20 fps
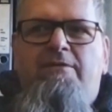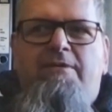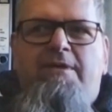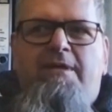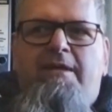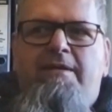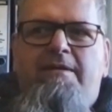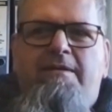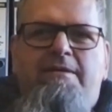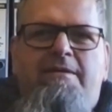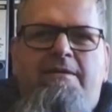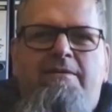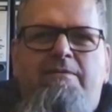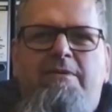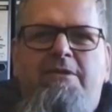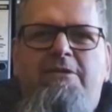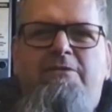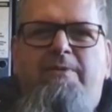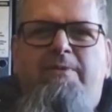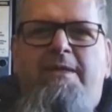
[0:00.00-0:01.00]
located in
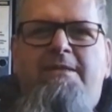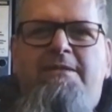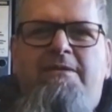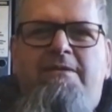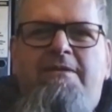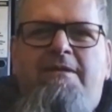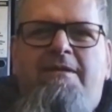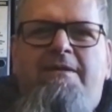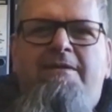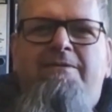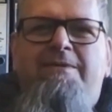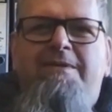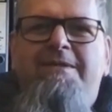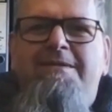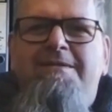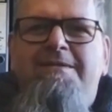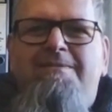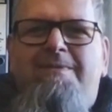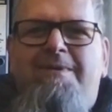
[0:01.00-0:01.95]
rich Western countries,